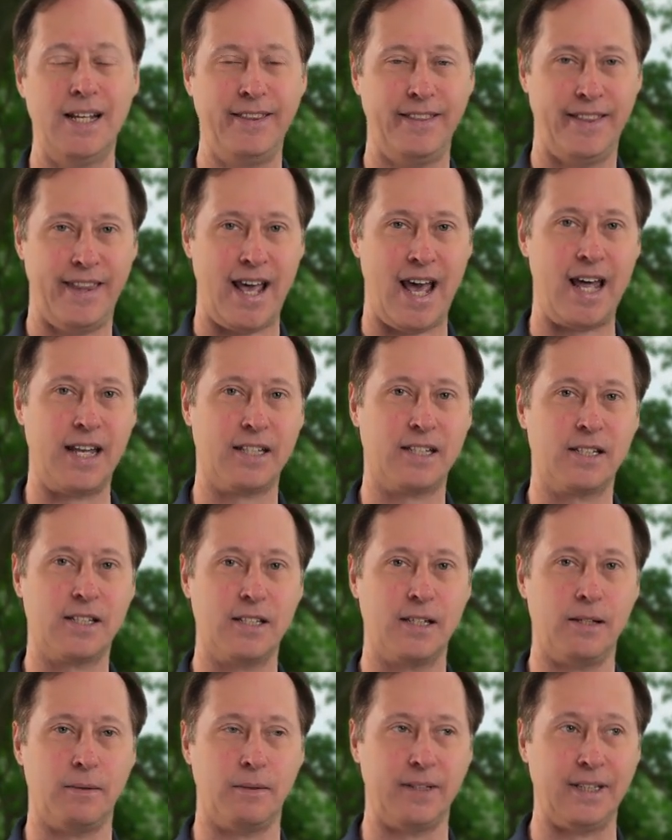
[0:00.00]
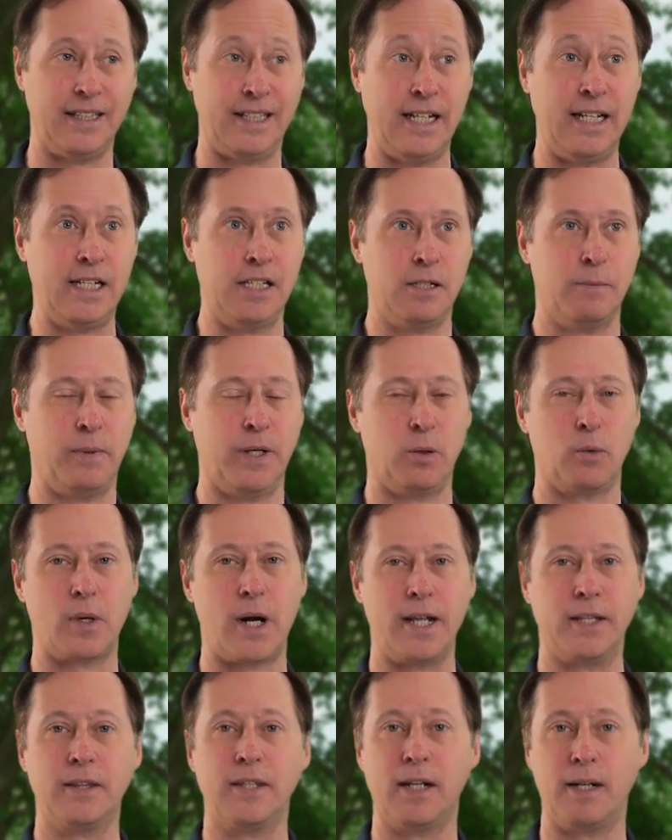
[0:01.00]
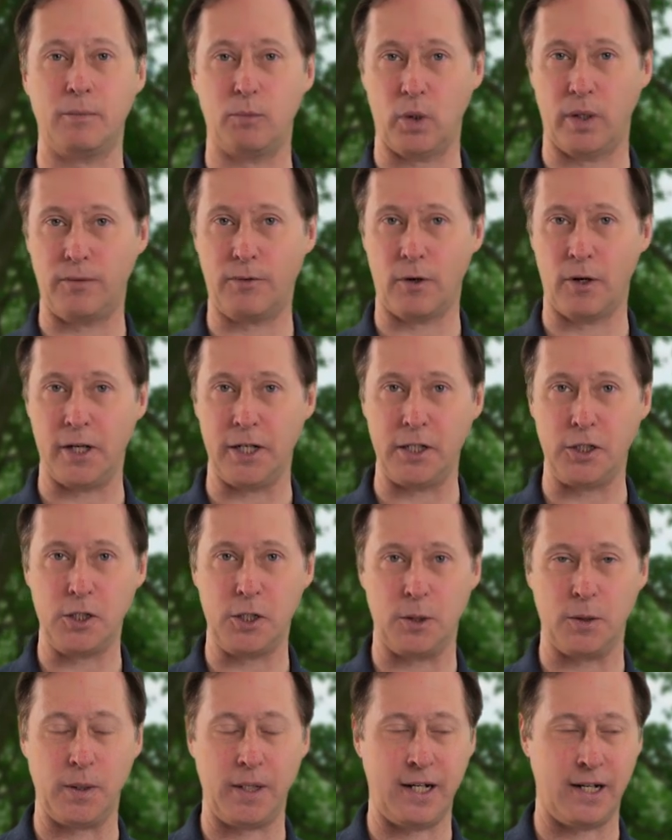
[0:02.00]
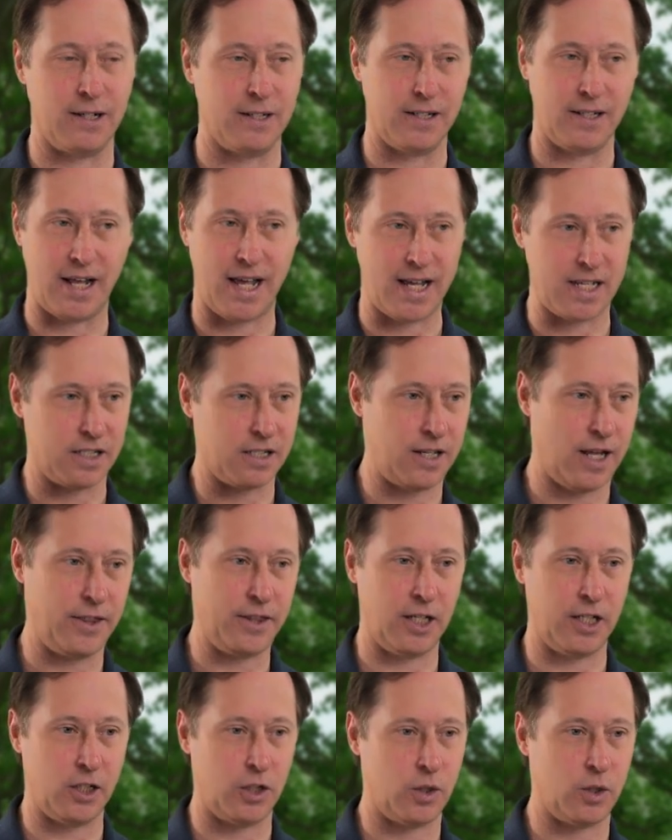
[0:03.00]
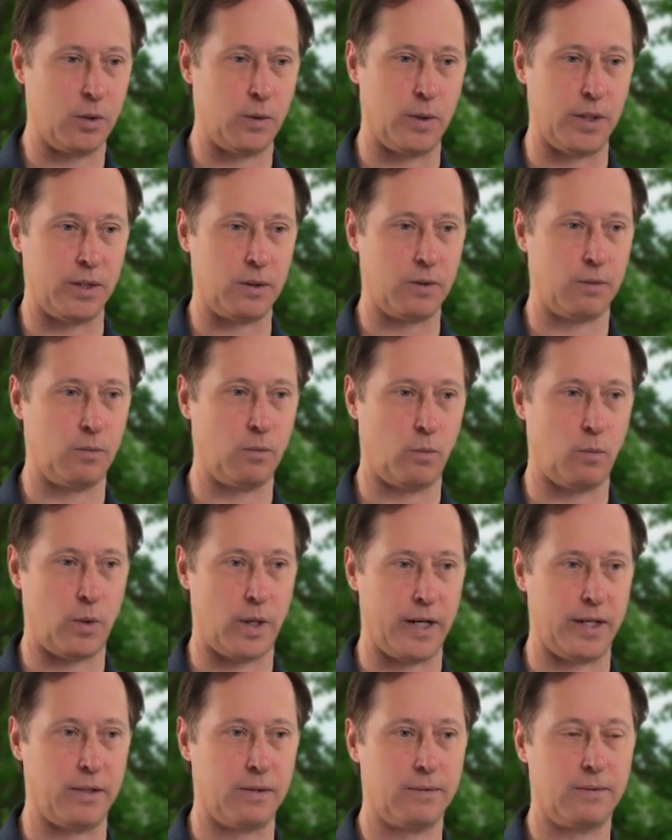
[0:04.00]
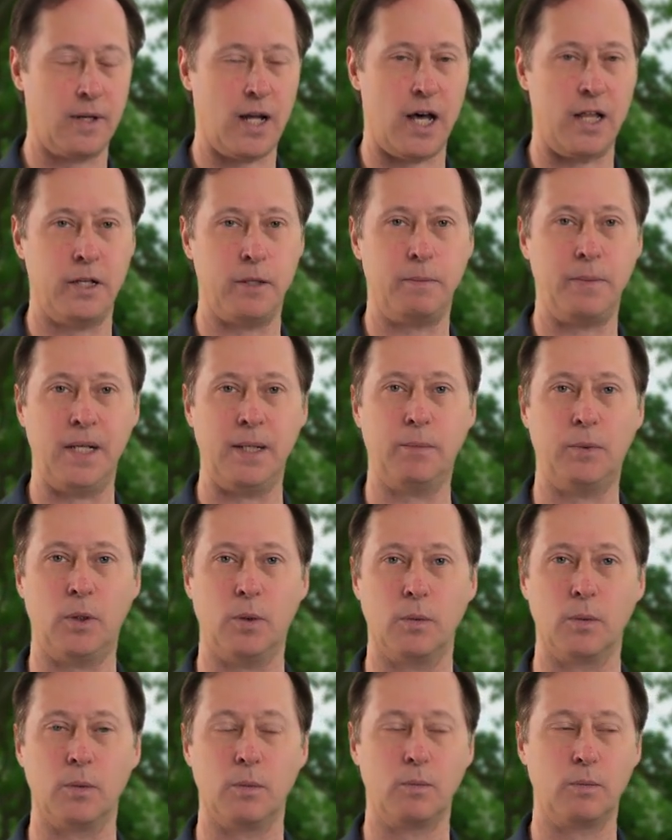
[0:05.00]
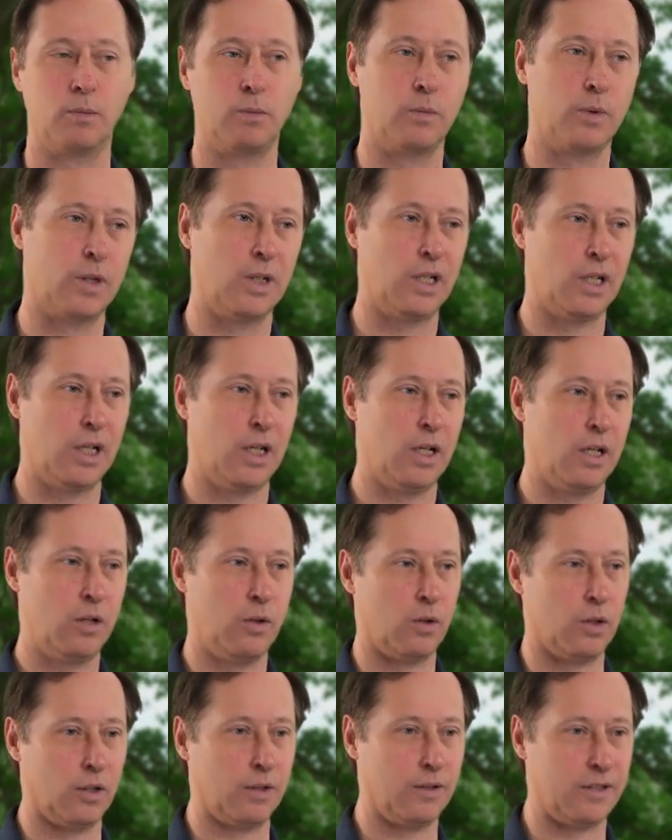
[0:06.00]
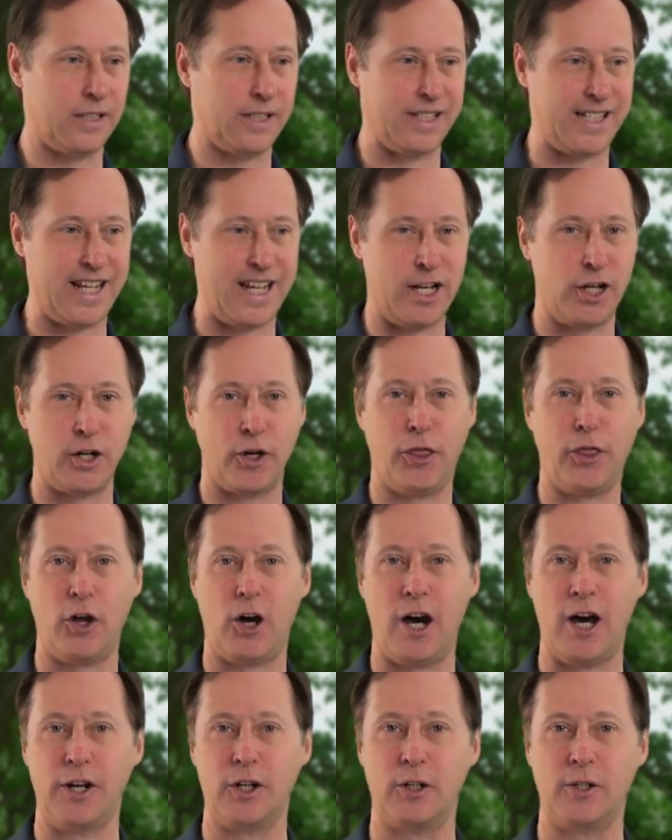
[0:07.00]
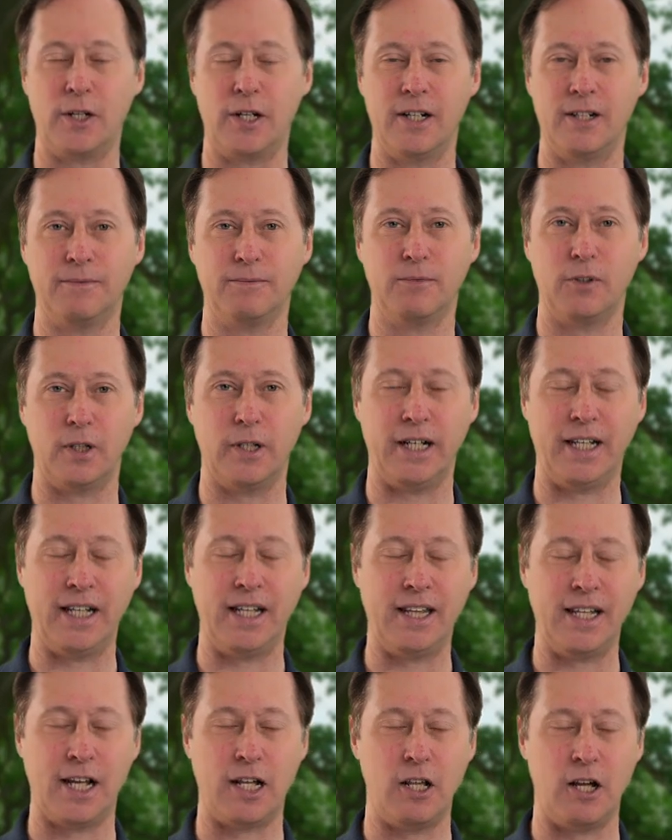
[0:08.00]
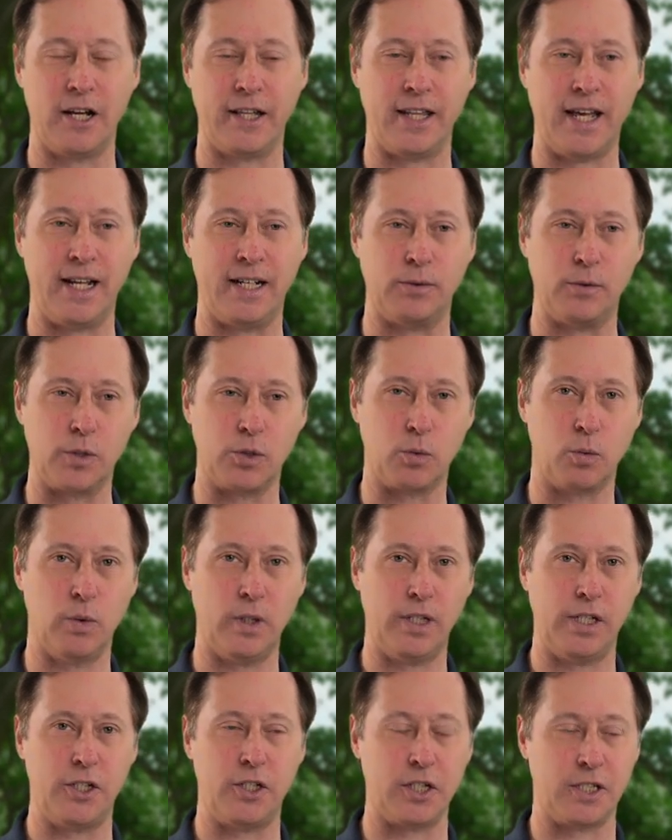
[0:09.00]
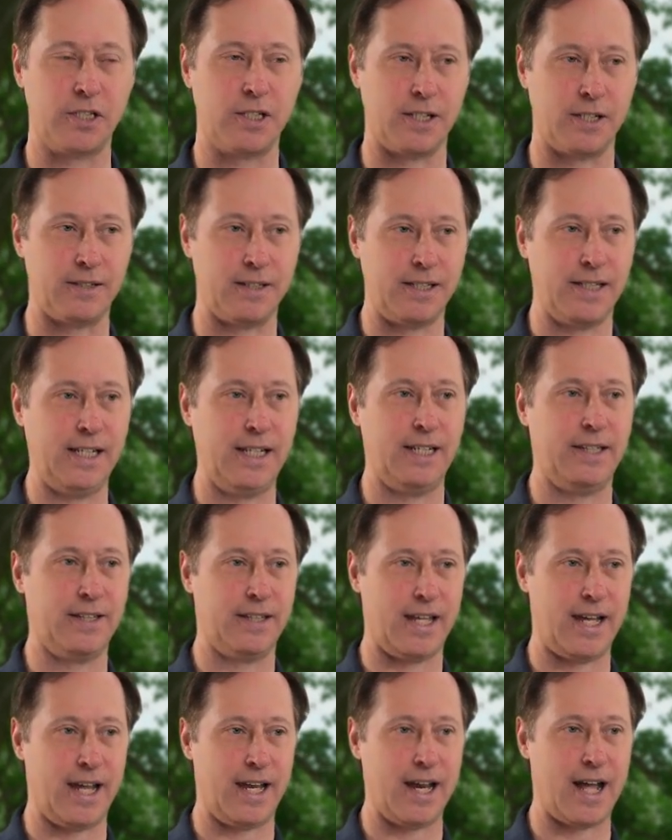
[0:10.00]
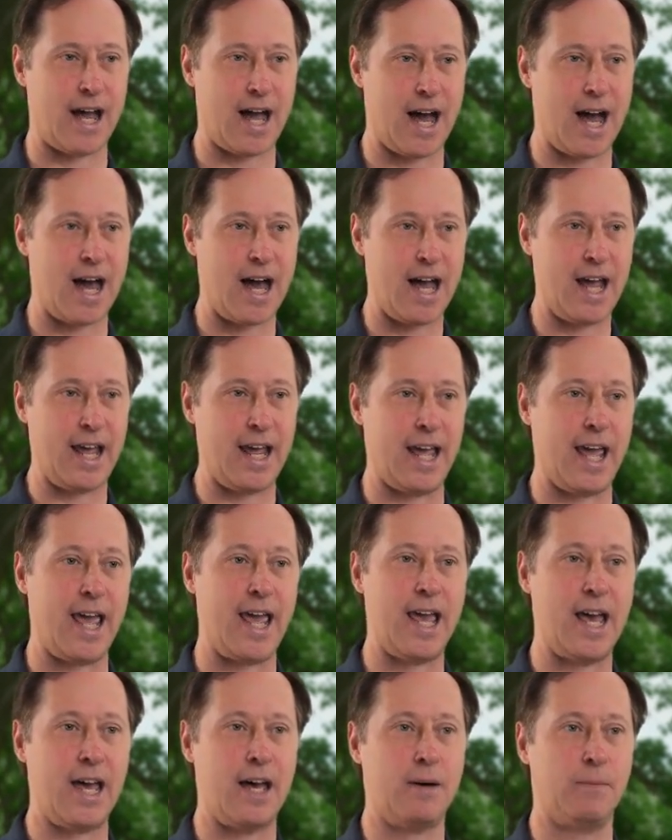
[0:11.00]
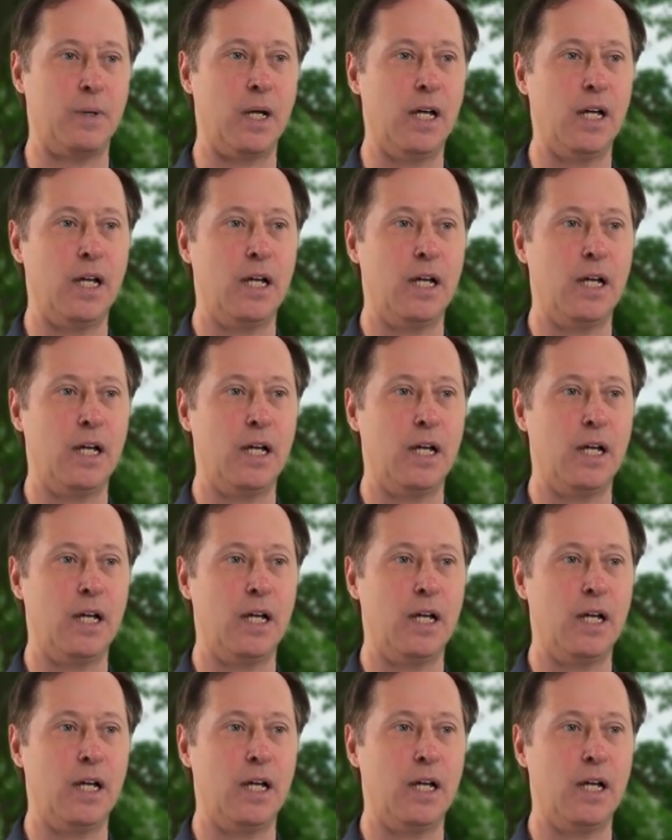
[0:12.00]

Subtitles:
That's the need to be right that I'm referring to here. It has nothing to do with what other people did or thought or anything along that. It was really just a need that I am